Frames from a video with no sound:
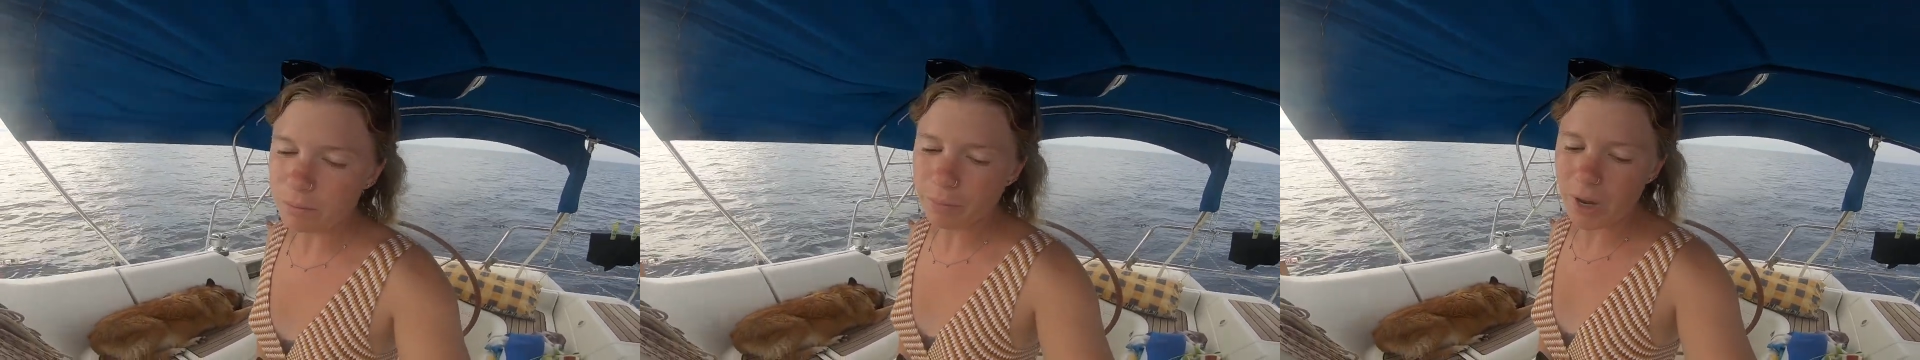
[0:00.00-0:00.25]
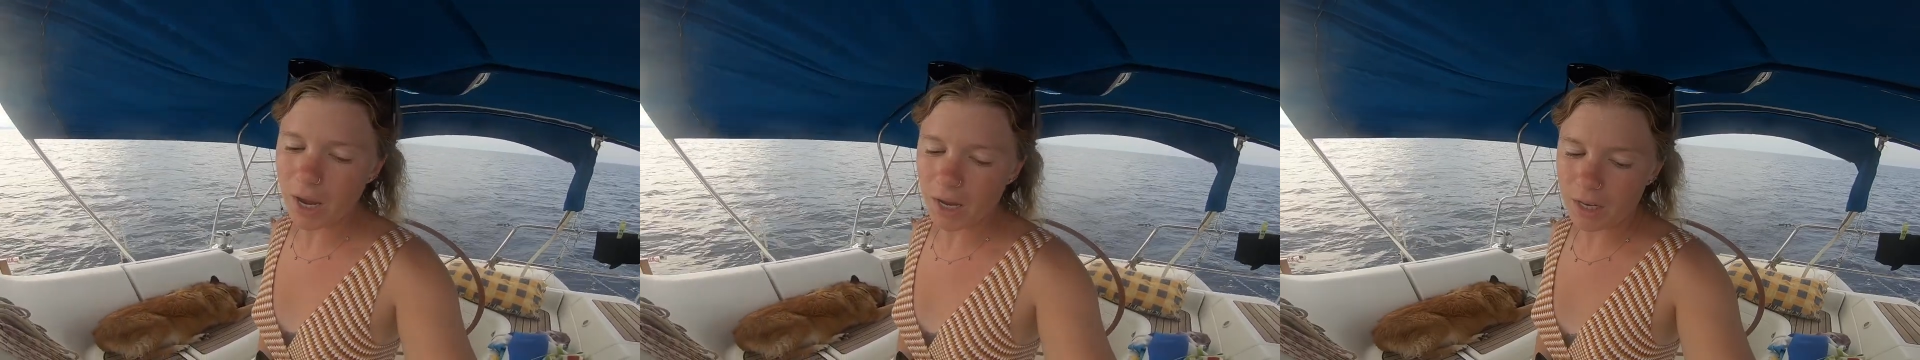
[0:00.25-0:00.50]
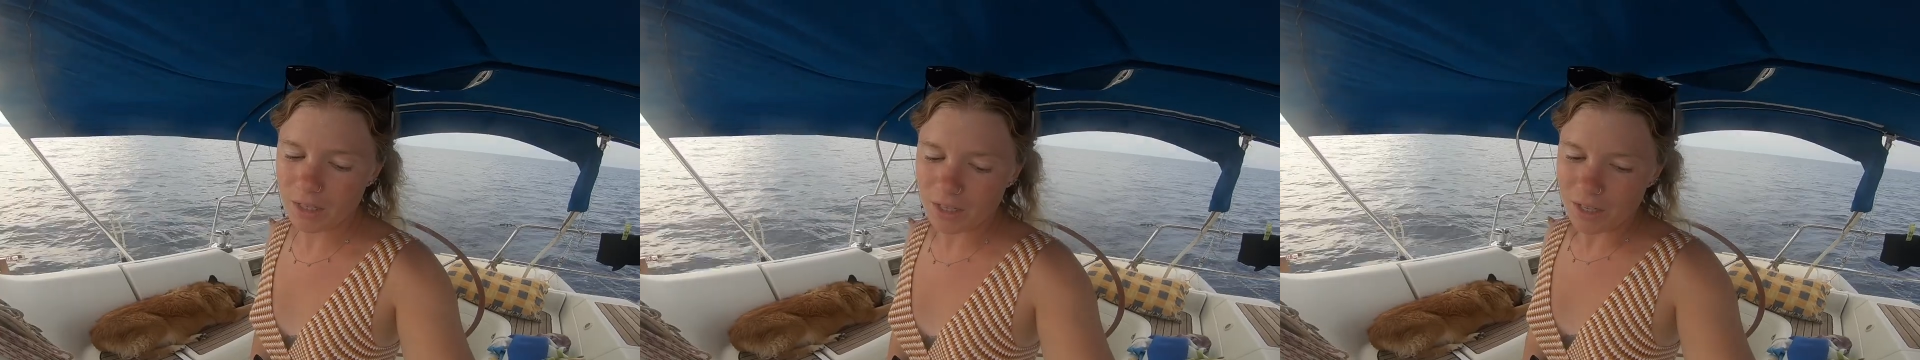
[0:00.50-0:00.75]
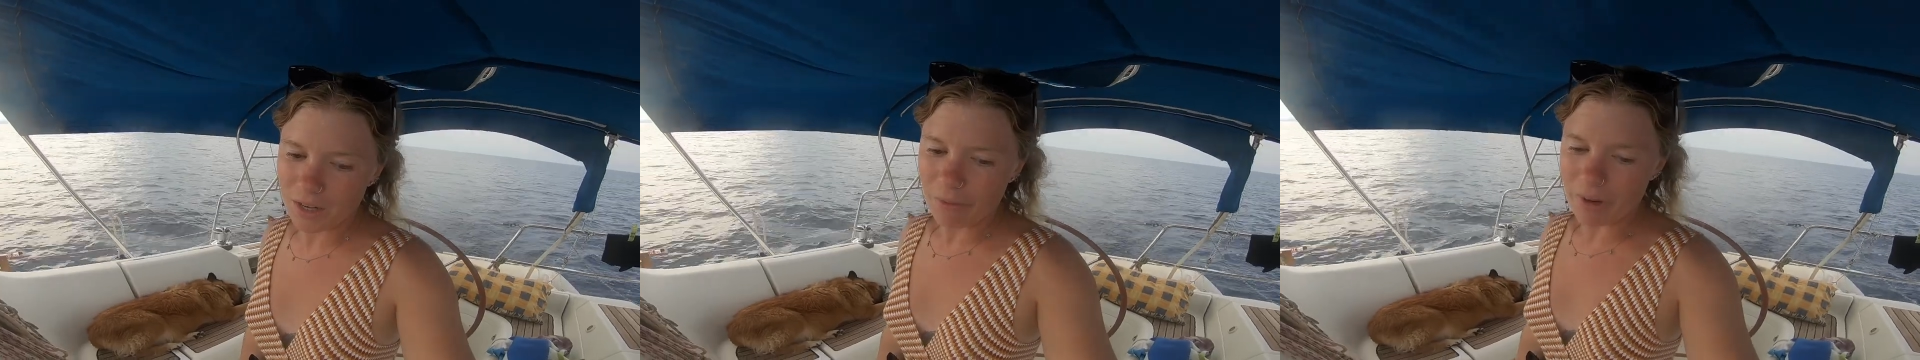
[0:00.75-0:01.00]
but
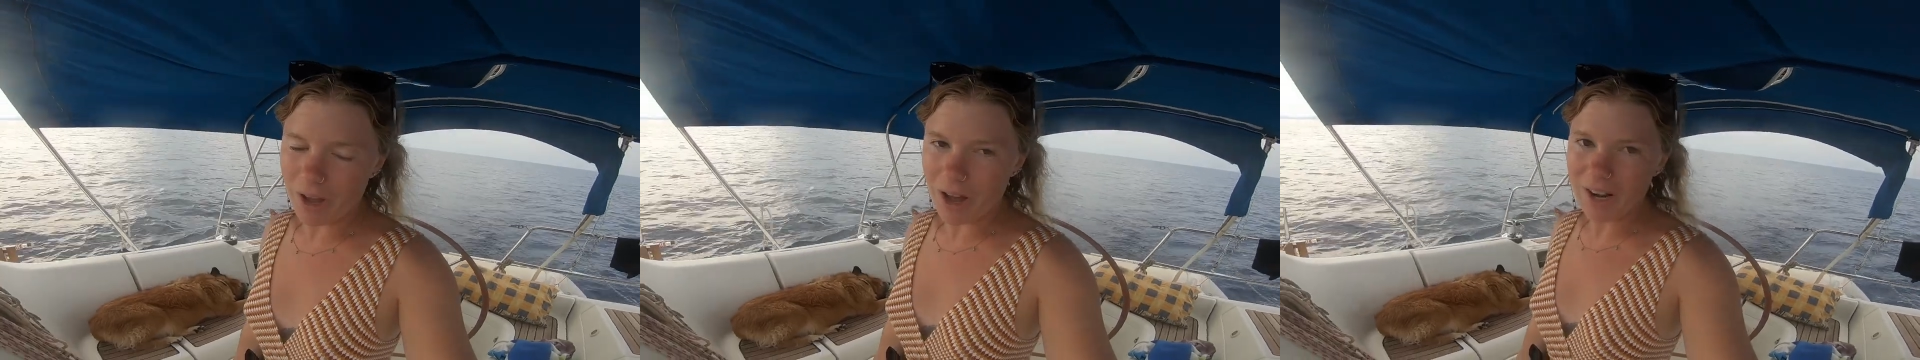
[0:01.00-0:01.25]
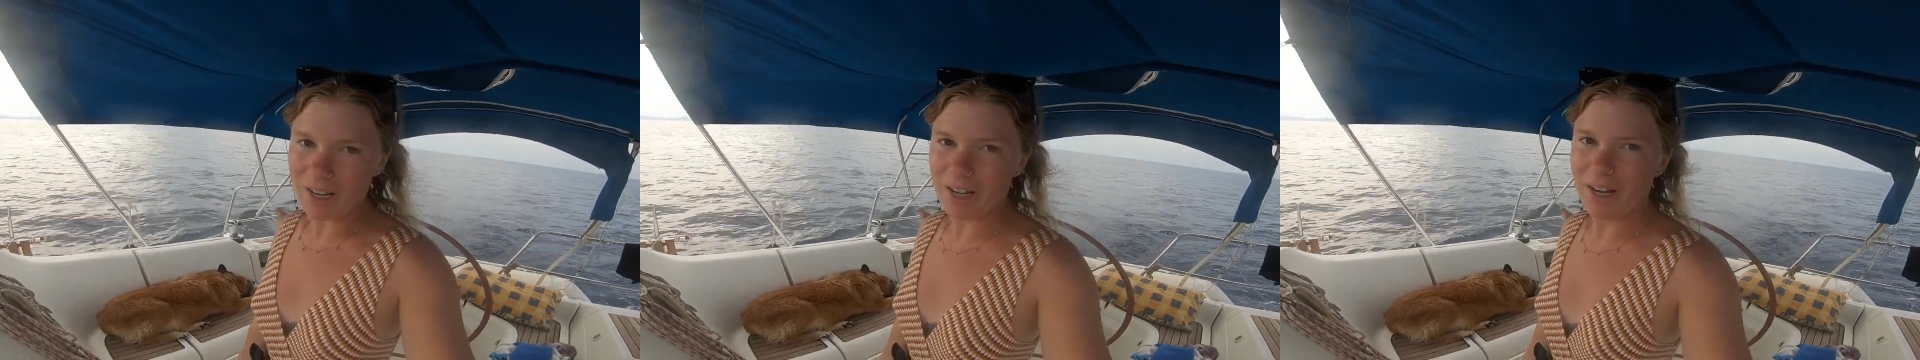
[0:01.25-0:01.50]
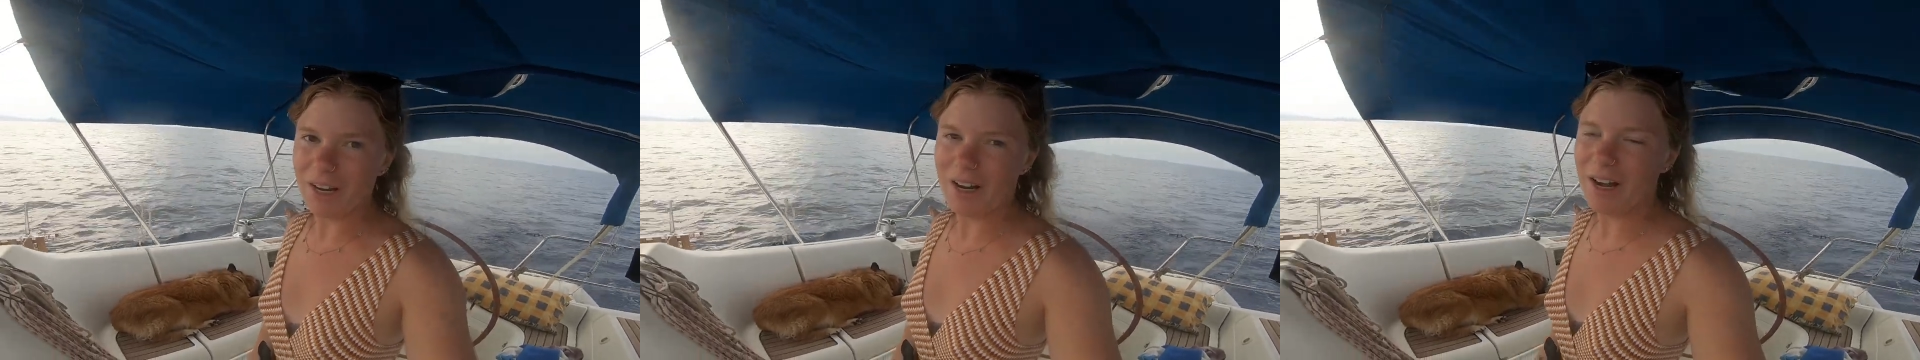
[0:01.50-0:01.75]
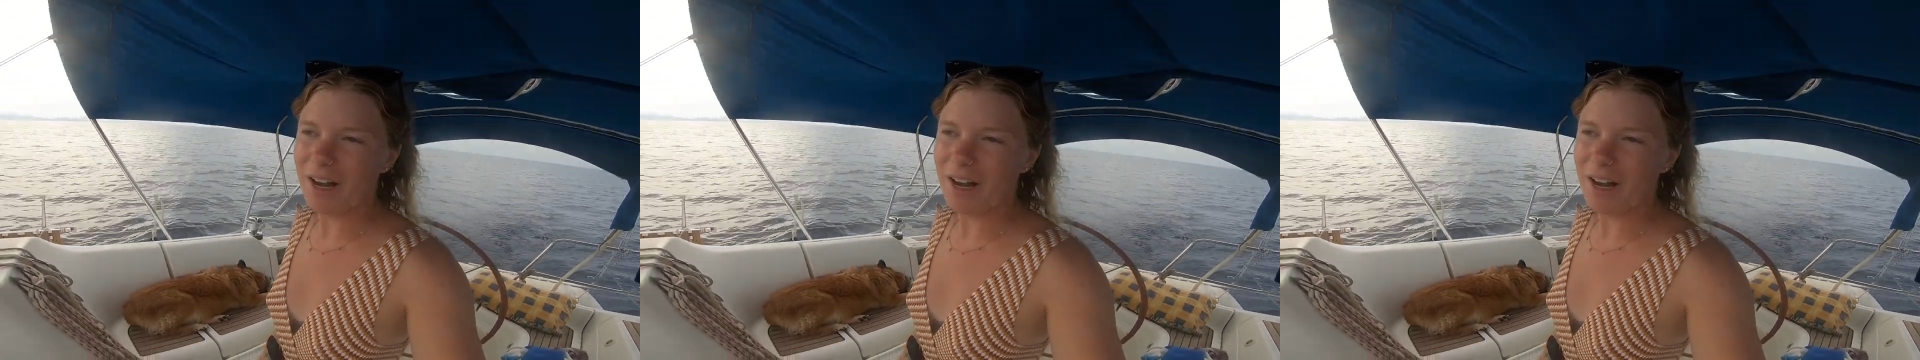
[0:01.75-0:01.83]
we got here,